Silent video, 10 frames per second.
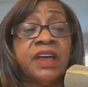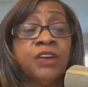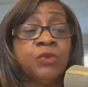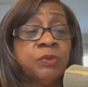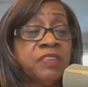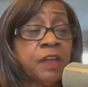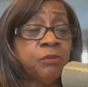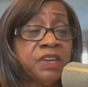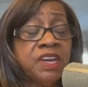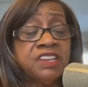And with
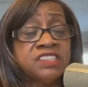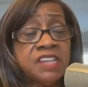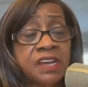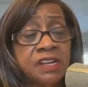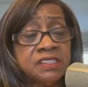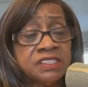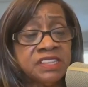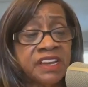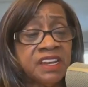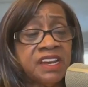that being said
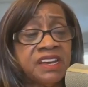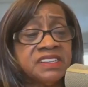today,